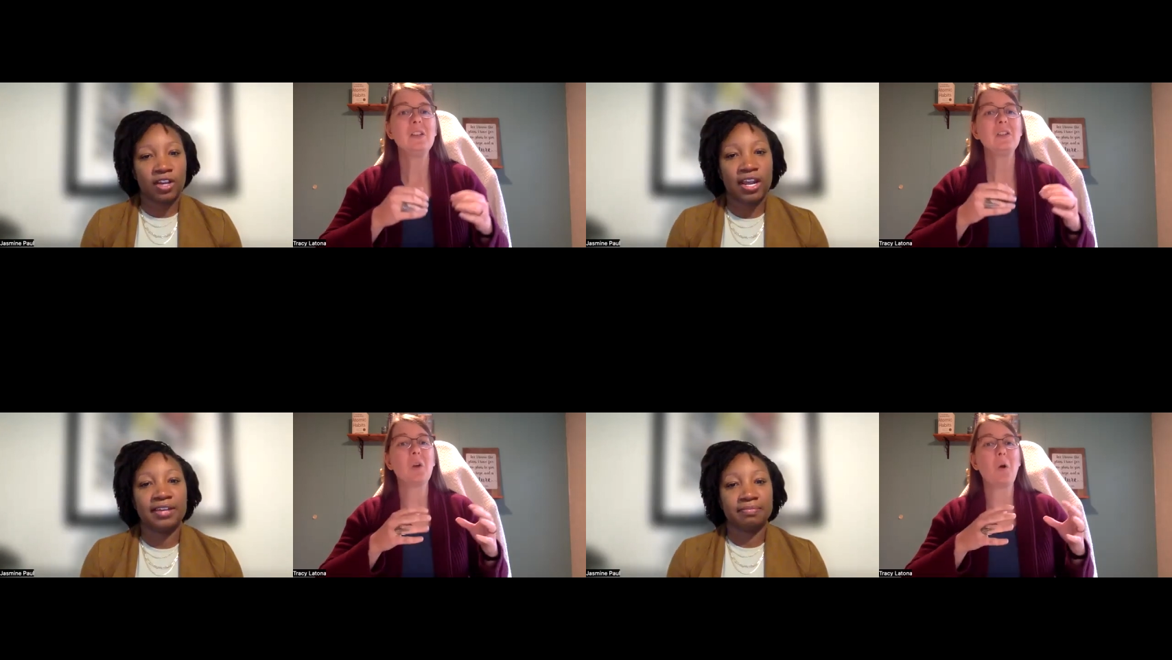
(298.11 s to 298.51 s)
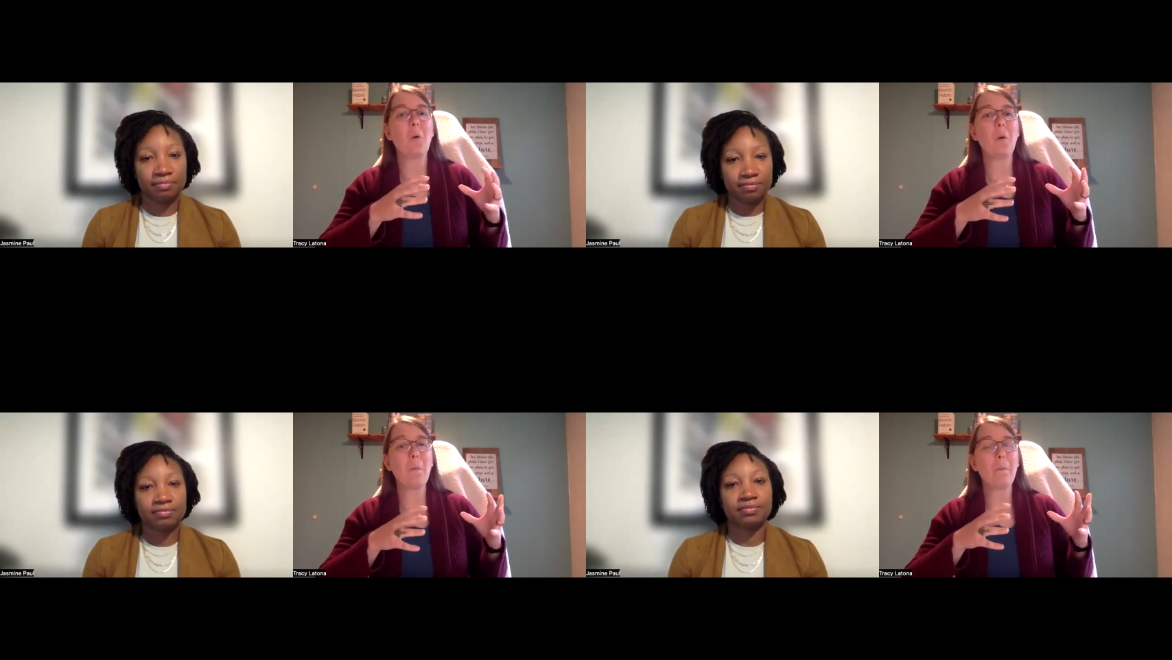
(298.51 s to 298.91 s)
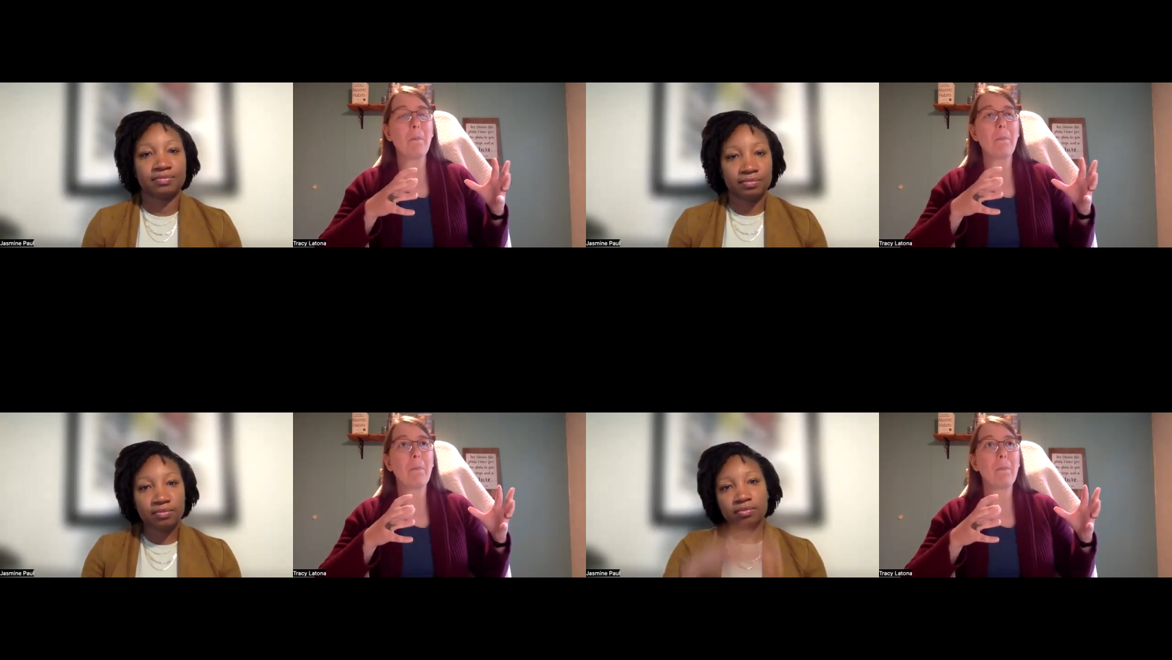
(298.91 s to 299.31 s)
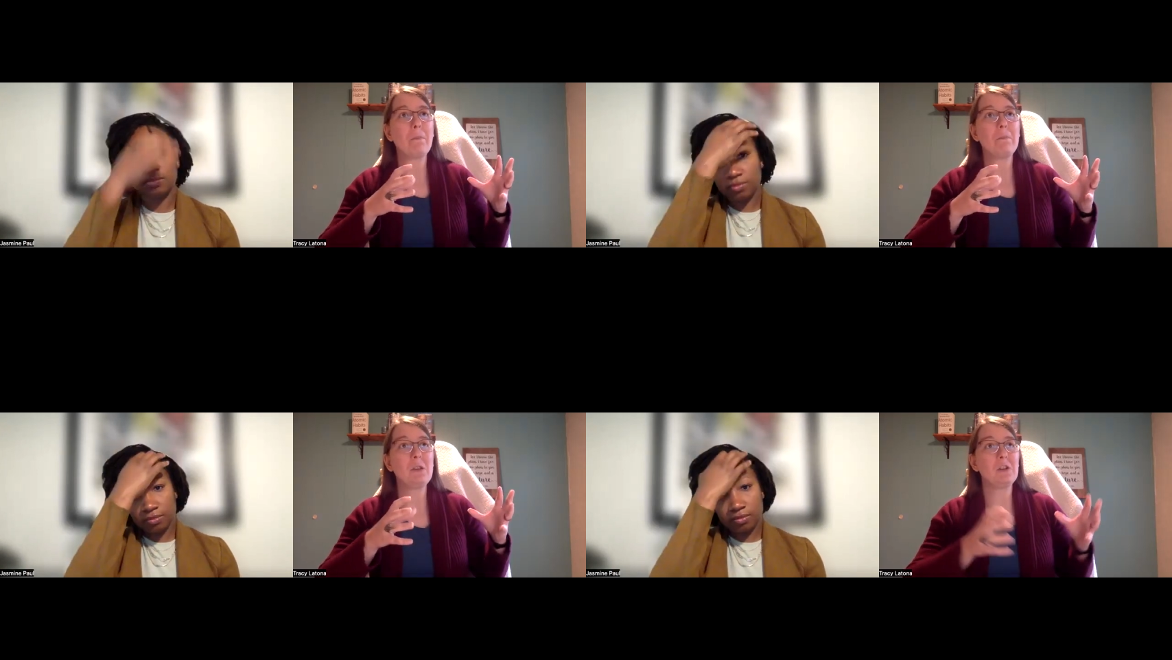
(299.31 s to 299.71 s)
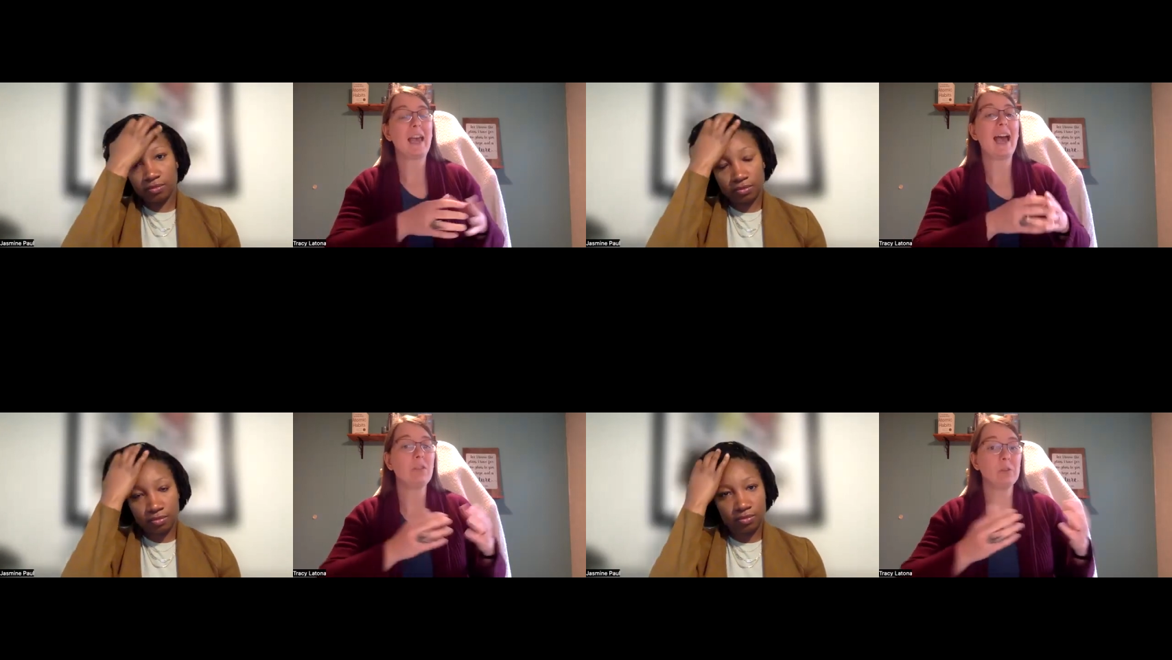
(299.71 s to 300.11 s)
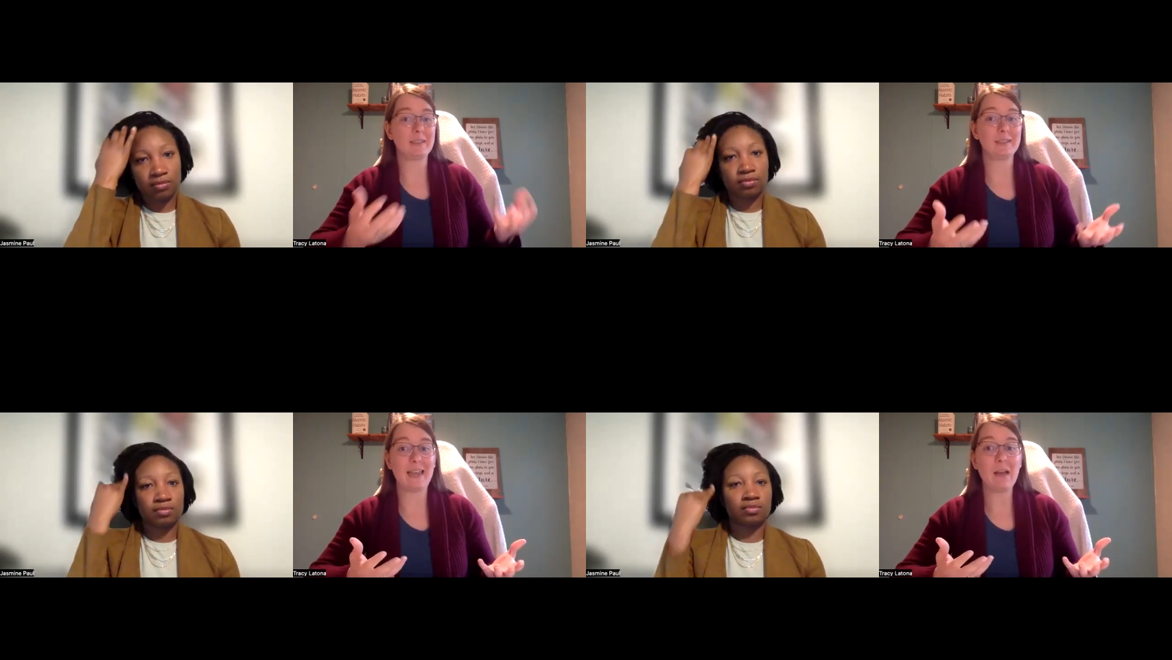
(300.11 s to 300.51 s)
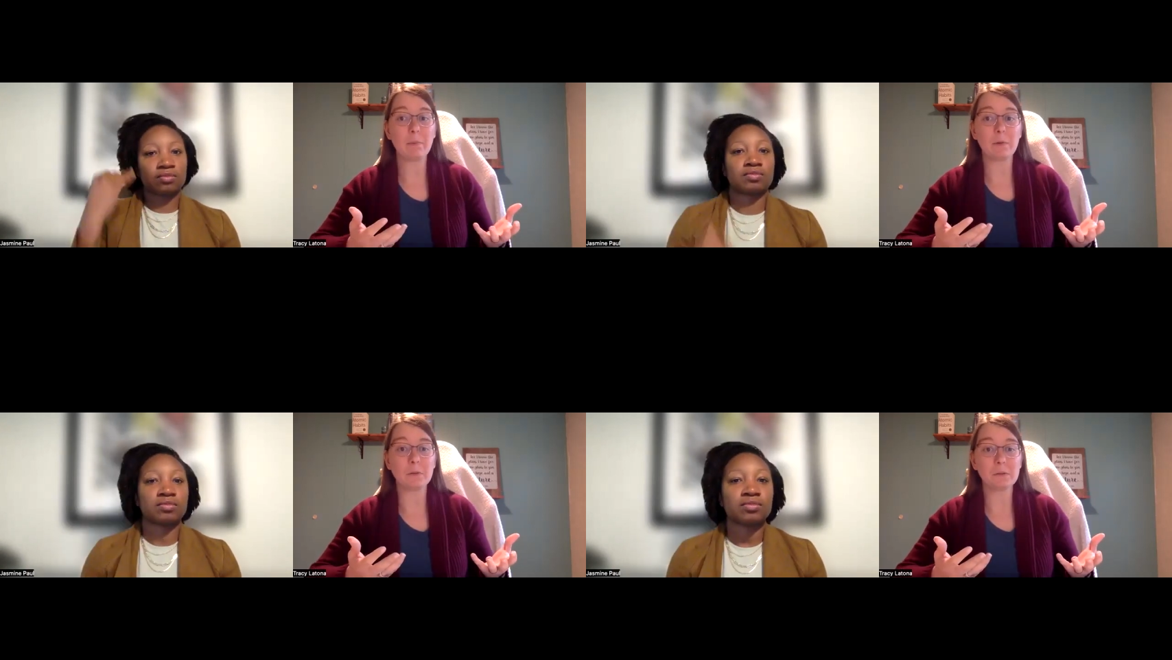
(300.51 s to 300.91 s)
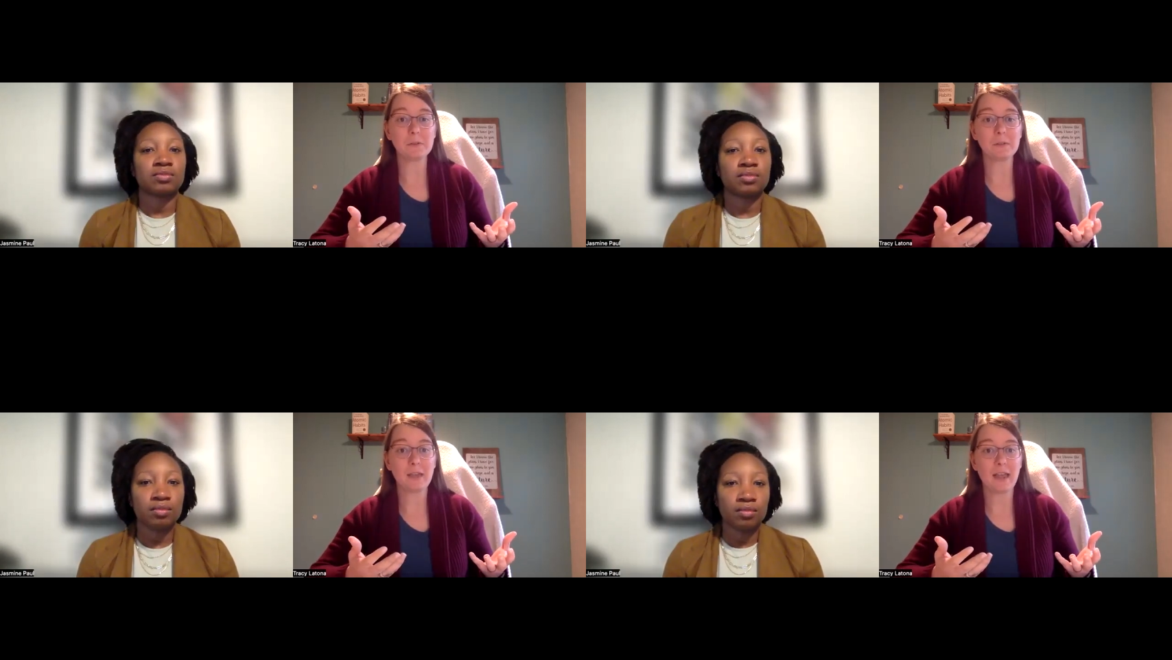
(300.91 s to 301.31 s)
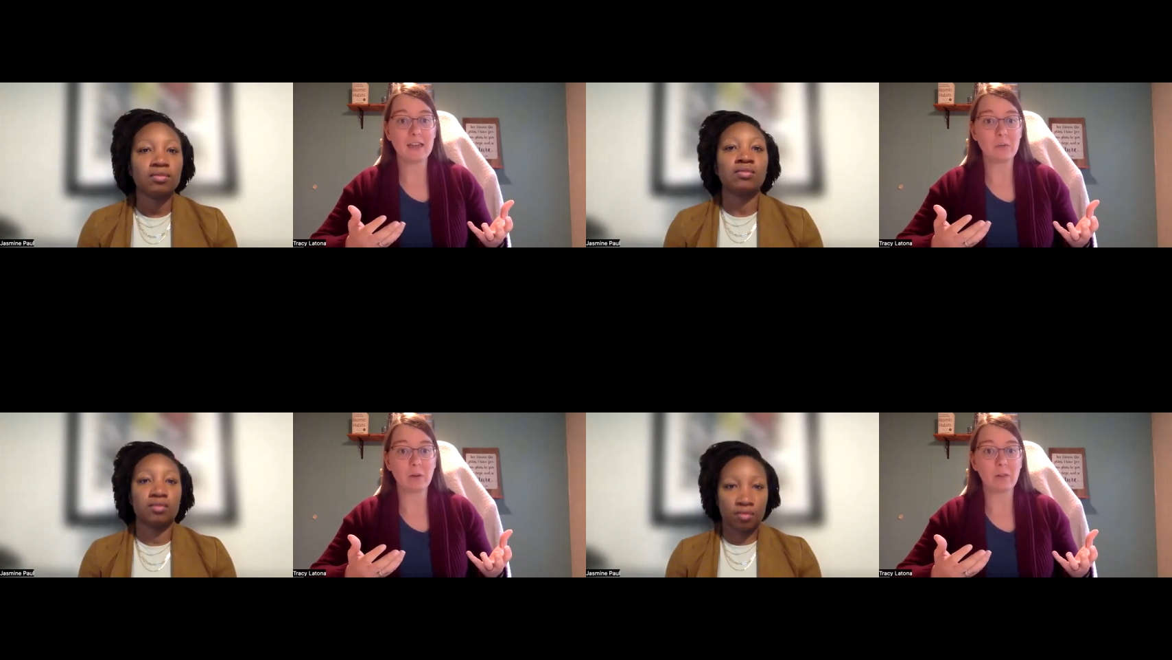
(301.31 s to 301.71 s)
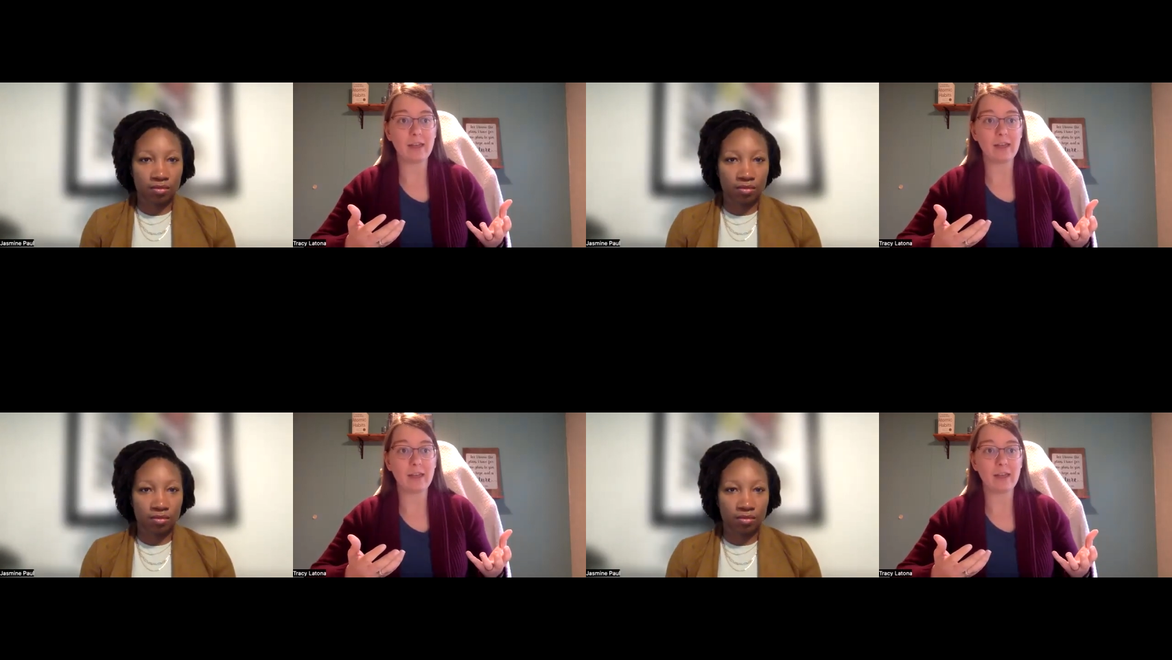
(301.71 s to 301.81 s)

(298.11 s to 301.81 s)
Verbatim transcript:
Speaker 1: Yeah. So you just had those examples, and we're